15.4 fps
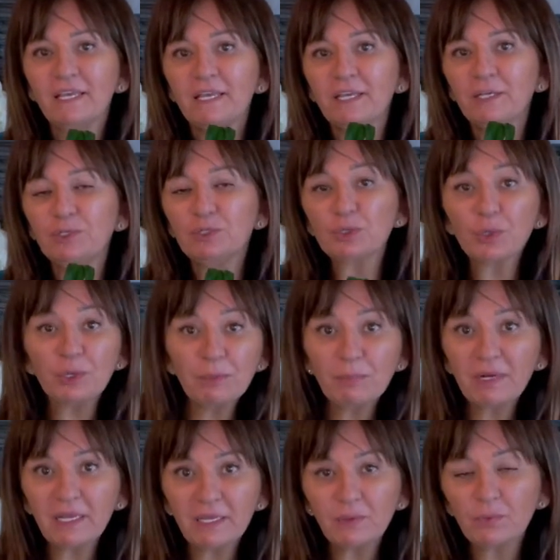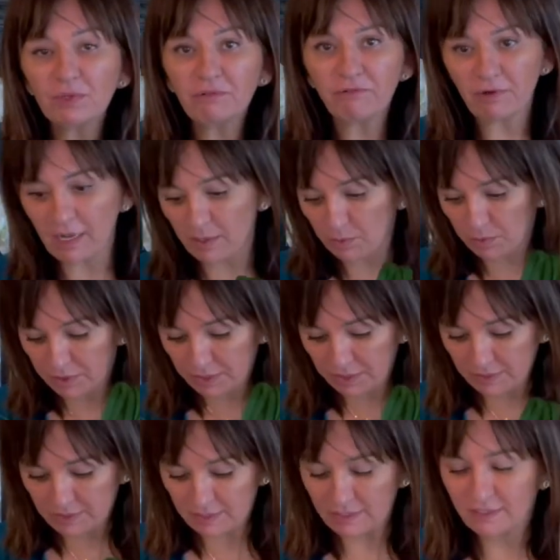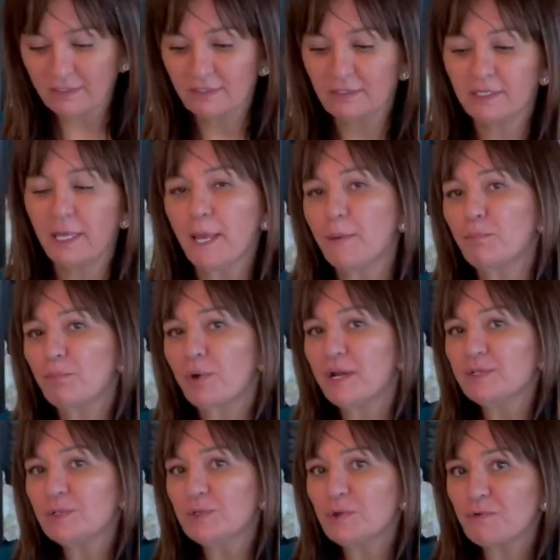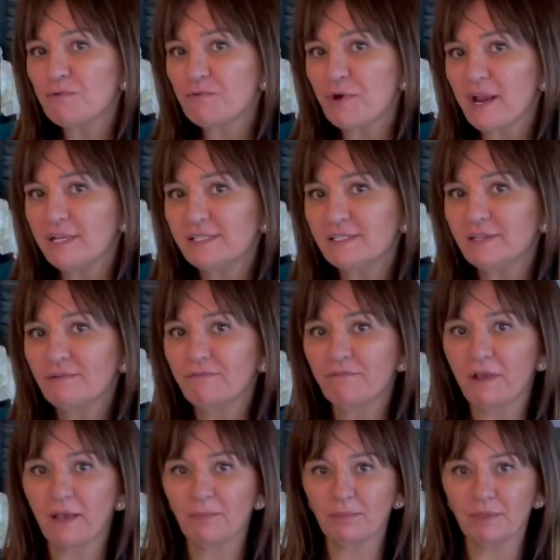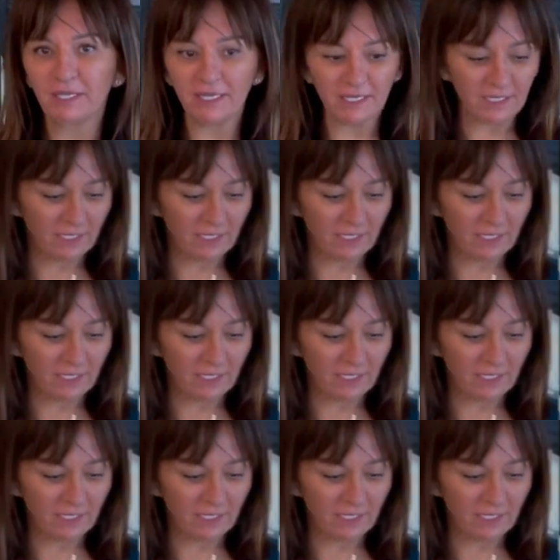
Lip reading: Enjoy playing with flowers. Impress your friends and family.